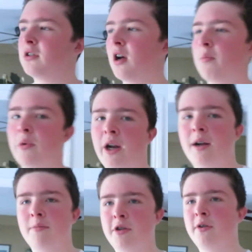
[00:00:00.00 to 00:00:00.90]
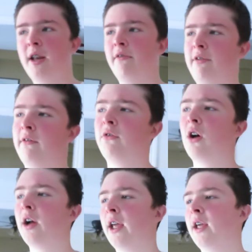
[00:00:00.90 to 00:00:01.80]
to stop what I'm doing if I'm
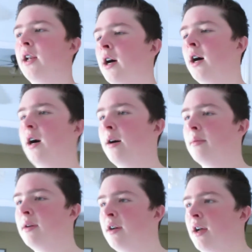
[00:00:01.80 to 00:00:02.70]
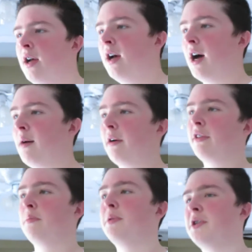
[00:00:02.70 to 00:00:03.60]
vlogging. Um, I'm gonna
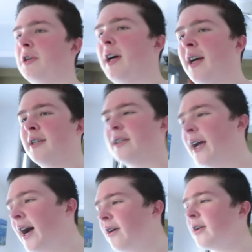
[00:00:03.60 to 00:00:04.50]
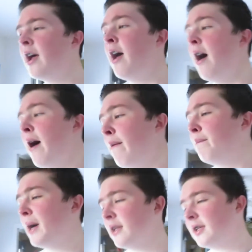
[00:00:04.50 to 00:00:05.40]
have to put you guys down.
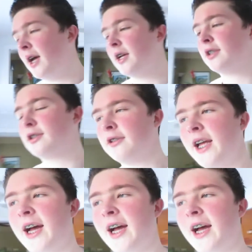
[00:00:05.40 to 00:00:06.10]
But so